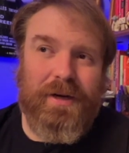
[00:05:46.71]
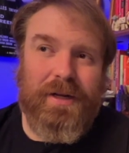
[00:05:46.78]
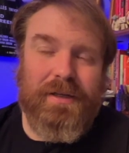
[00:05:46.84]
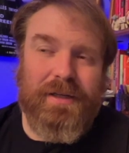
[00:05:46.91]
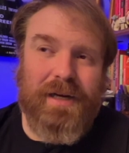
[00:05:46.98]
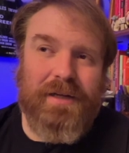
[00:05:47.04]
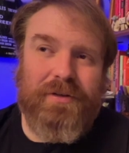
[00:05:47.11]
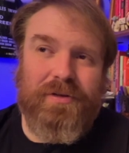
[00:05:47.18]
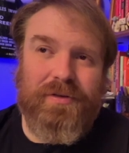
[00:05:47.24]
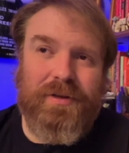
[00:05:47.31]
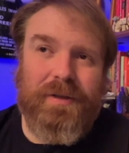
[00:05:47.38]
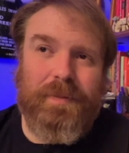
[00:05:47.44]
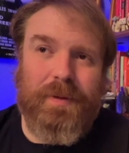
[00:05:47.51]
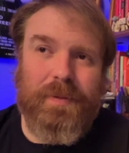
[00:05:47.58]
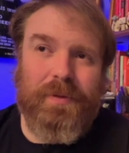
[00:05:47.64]
And I, I do
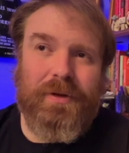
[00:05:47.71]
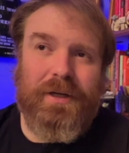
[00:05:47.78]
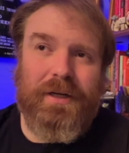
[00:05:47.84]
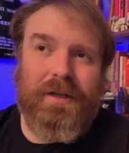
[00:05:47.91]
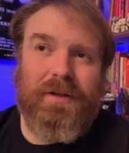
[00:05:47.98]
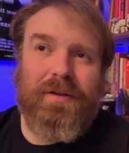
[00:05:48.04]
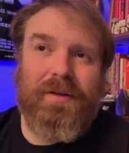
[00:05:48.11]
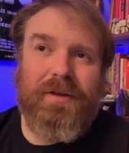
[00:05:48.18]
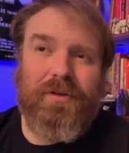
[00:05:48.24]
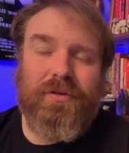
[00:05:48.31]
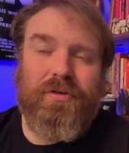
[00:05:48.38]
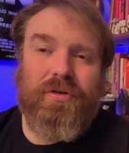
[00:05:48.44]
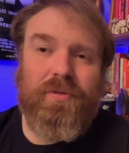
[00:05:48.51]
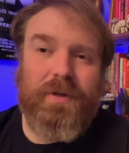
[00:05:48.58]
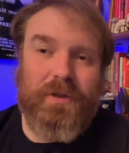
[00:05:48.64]
think people are getting a little
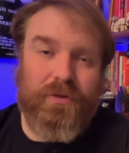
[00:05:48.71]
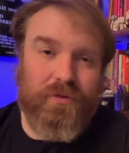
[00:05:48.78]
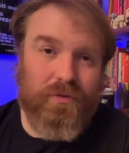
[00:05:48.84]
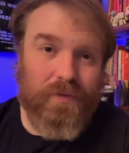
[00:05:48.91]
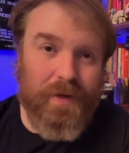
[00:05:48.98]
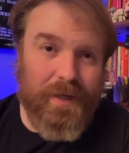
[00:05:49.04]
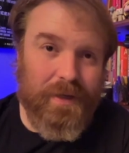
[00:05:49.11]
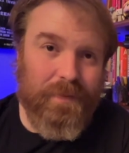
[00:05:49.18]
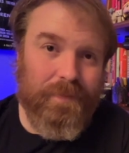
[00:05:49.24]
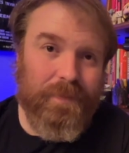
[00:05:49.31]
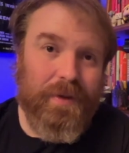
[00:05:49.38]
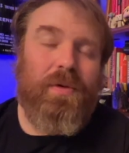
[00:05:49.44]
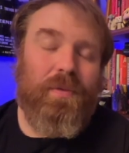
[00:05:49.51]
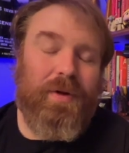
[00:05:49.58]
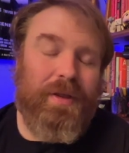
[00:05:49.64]
too
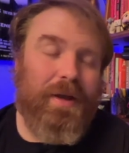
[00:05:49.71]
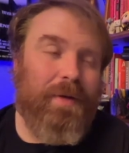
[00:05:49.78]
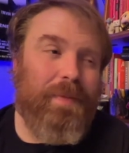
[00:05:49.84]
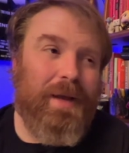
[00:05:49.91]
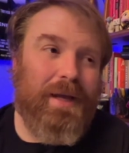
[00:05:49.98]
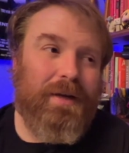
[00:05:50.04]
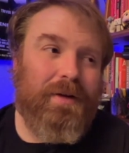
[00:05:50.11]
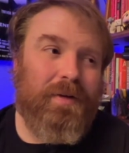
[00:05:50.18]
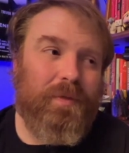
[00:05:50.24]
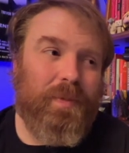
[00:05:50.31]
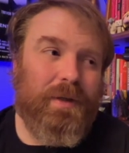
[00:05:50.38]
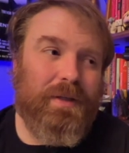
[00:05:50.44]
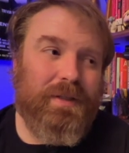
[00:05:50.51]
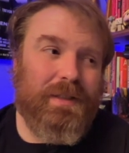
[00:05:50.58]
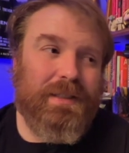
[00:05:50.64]
extreme with how bad it is
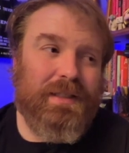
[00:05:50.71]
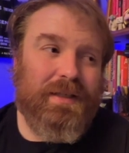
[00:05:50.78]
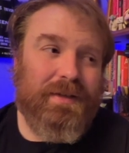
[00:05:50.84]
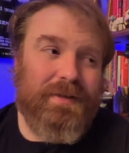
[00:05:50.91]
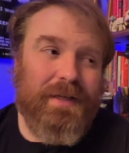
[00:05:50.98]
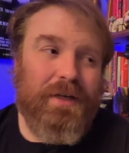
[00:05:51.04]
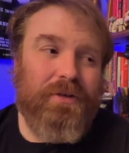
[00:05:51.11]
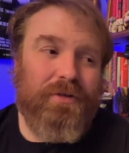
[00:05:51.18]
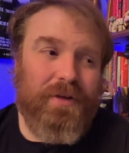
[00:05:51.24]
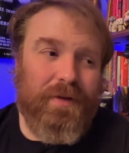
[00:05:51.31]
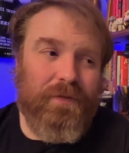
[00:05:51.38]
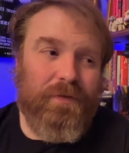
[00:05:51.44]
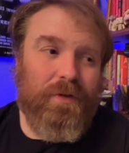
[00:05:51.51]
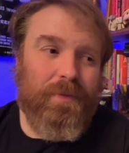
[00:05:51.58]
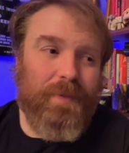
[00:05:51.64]
because it's essentially
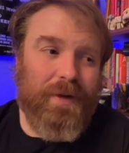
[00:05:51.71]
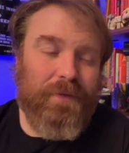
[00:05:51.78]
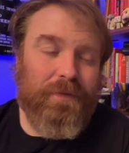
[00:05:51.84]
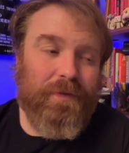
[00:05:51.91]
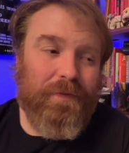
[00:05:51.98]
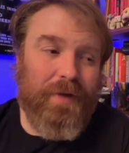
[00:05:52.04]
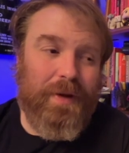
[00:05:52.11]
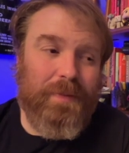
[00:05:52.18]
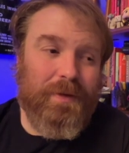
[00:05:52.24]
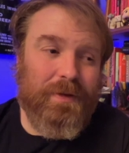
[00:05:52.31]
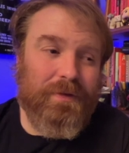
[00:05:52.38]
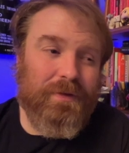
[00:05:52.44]
a film made for families.